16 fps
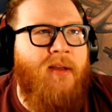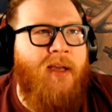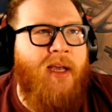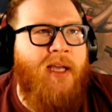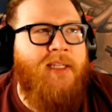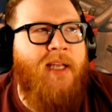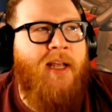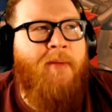
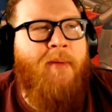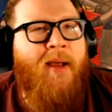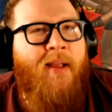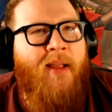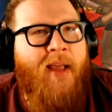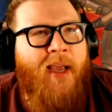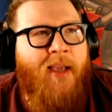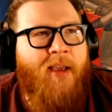it's not about
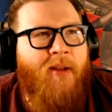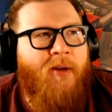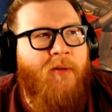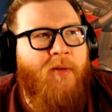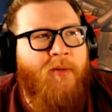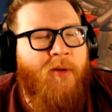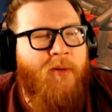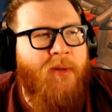like, you
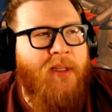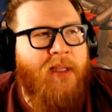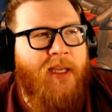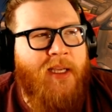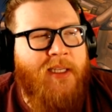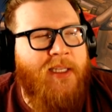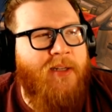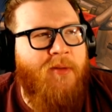know, nobody,
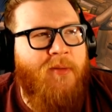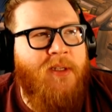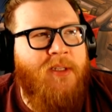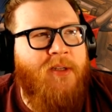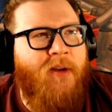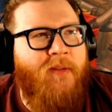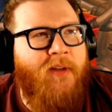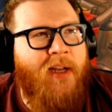like I said, nobody's
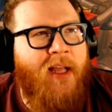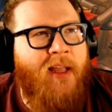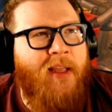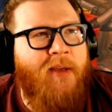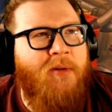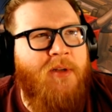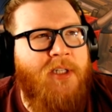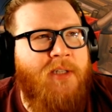starving to death.
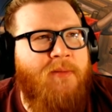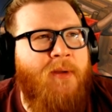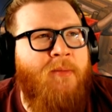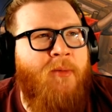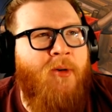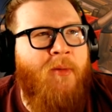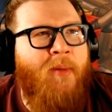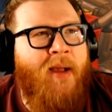It would just be
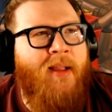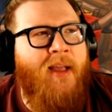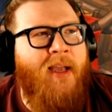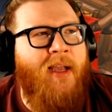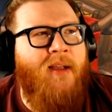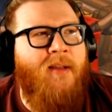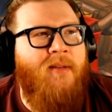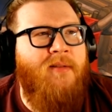more about
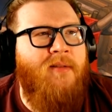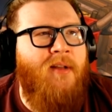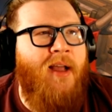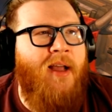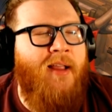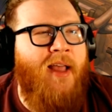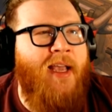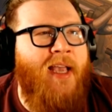like,
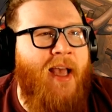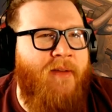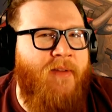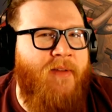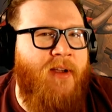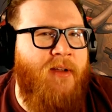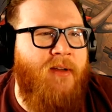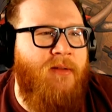I like
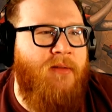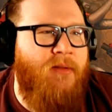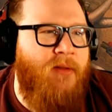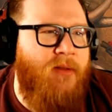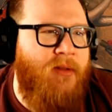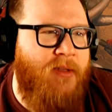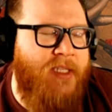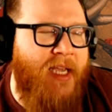having
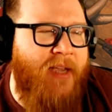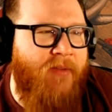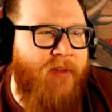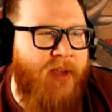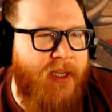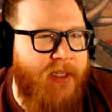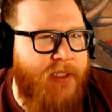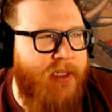
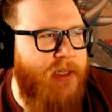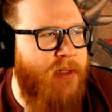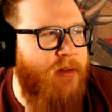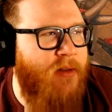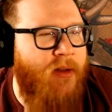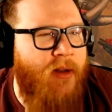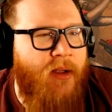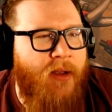savings
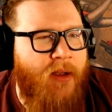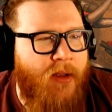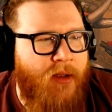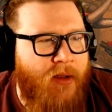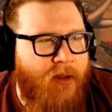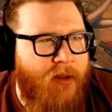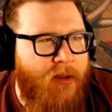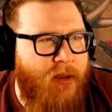
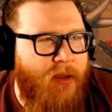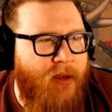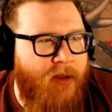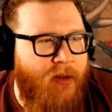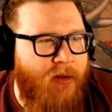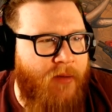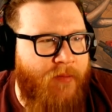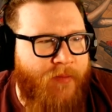and,
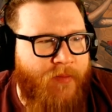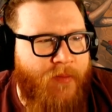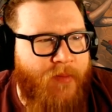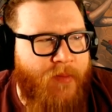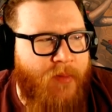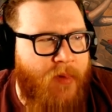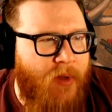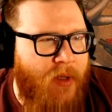you
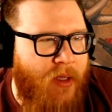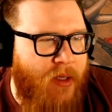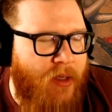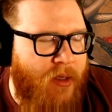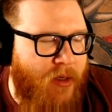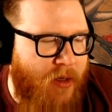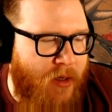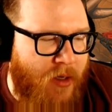
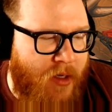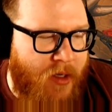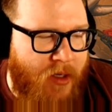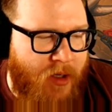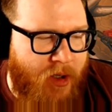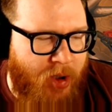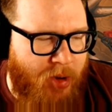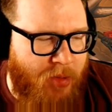
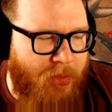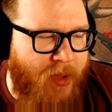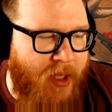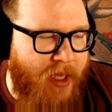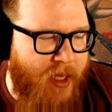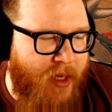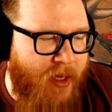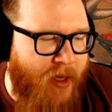know,
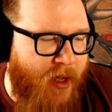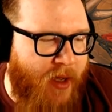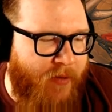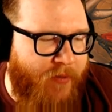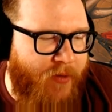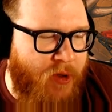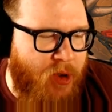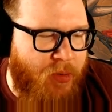being uh,
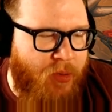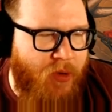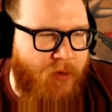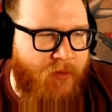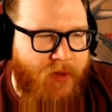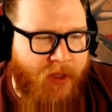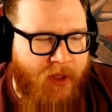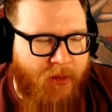
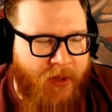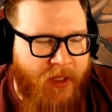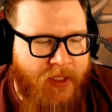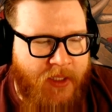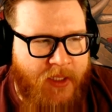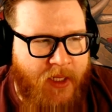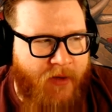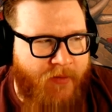future-proofed a little bit
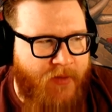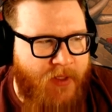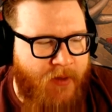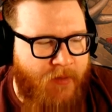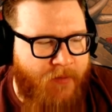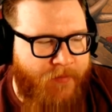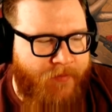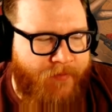and stuff,
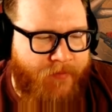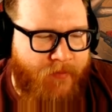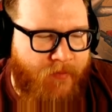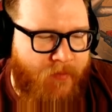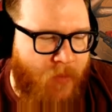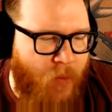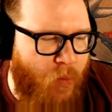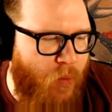so.
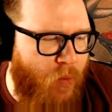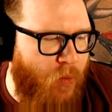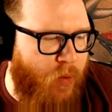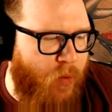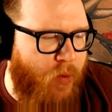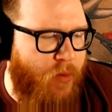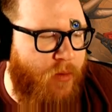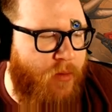Ooh,
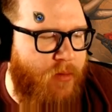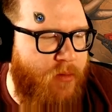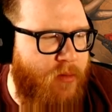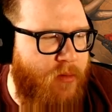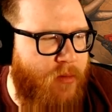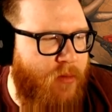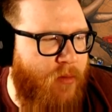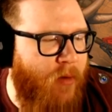
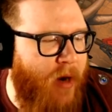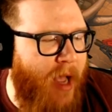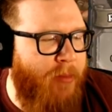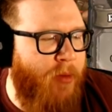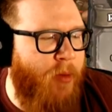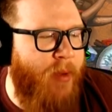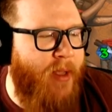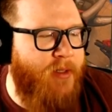
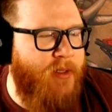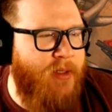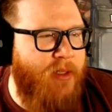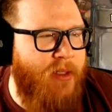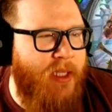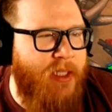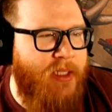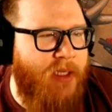Rabble Bouncer,
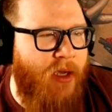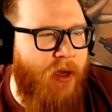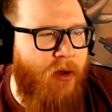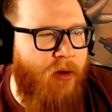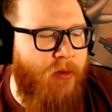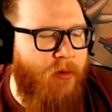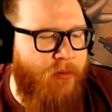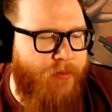let's
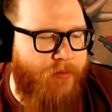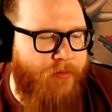go.